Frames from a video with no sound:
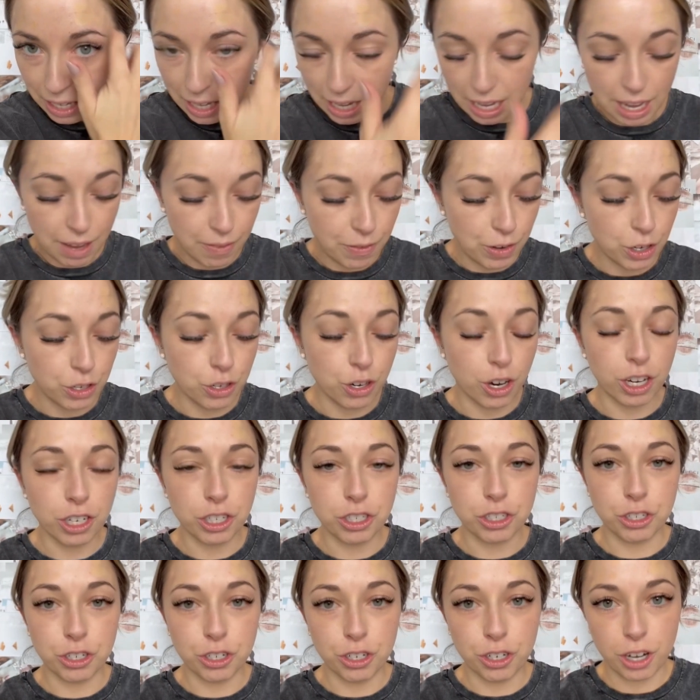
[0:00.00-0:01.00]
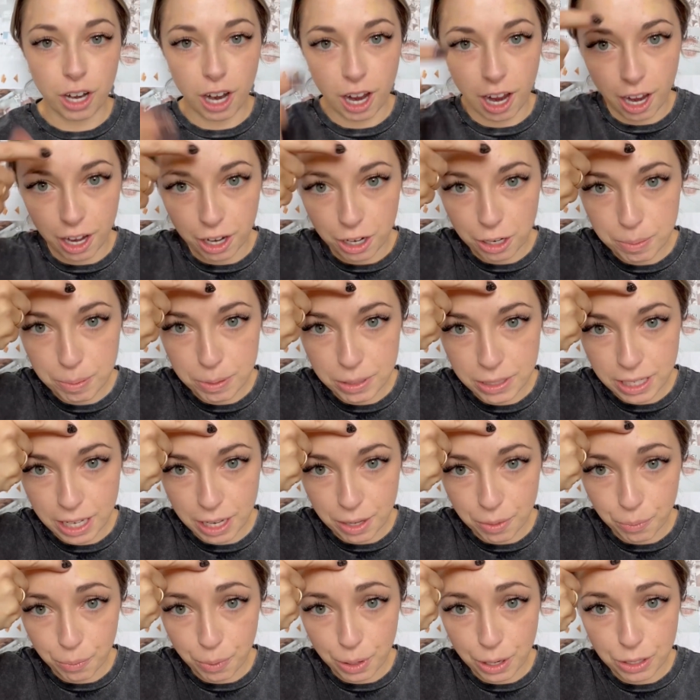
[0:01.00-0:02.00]
If you're not sure
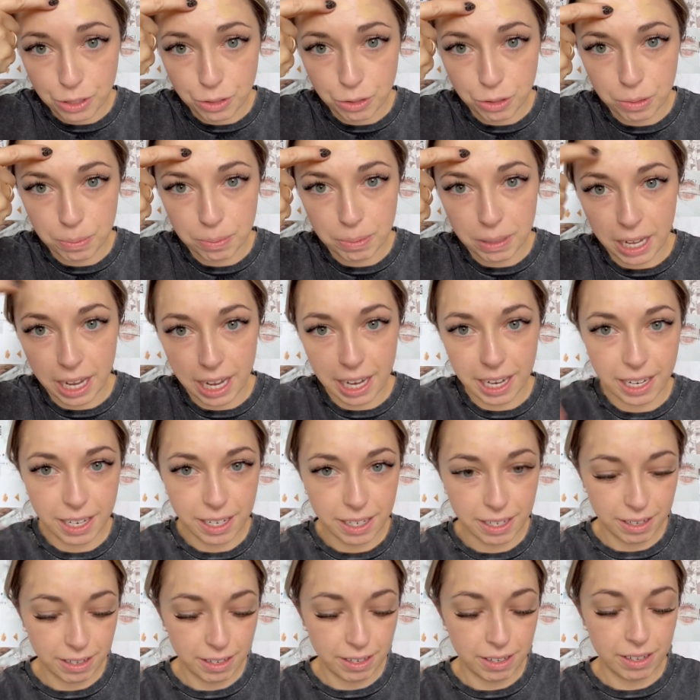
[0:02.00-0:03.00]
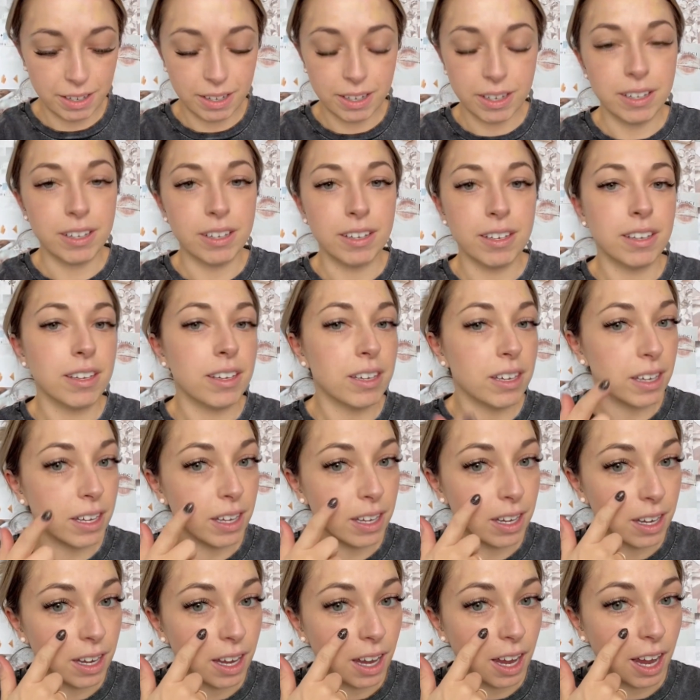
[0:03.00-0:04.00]
100% where to apply,
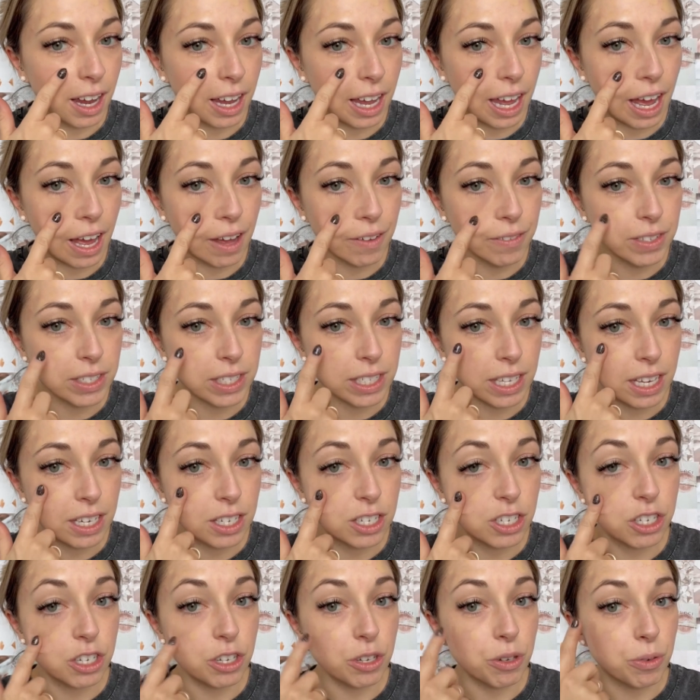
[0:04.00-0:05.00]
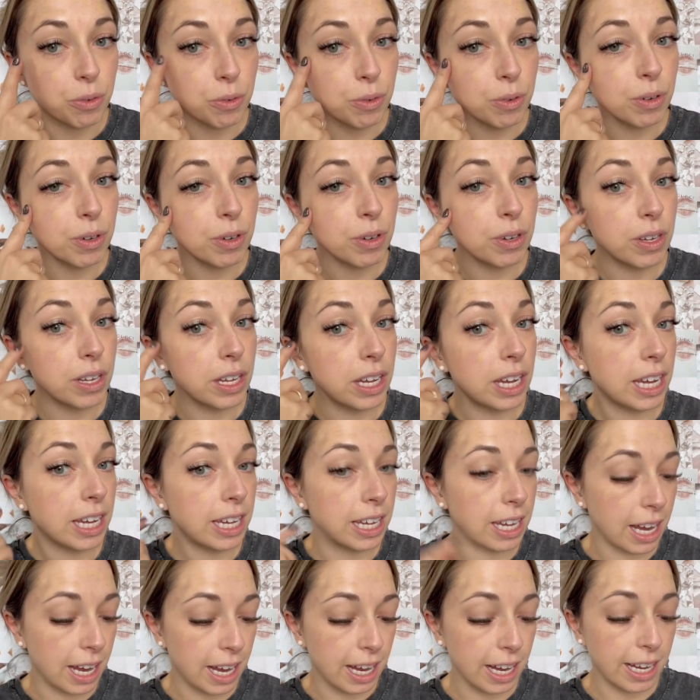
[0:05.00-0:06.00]
I have sent you a
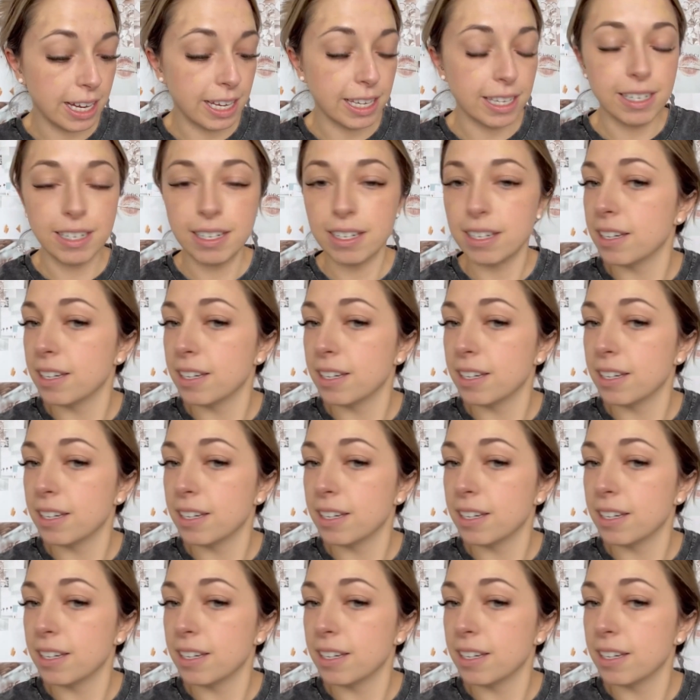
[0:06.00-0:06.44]
guide,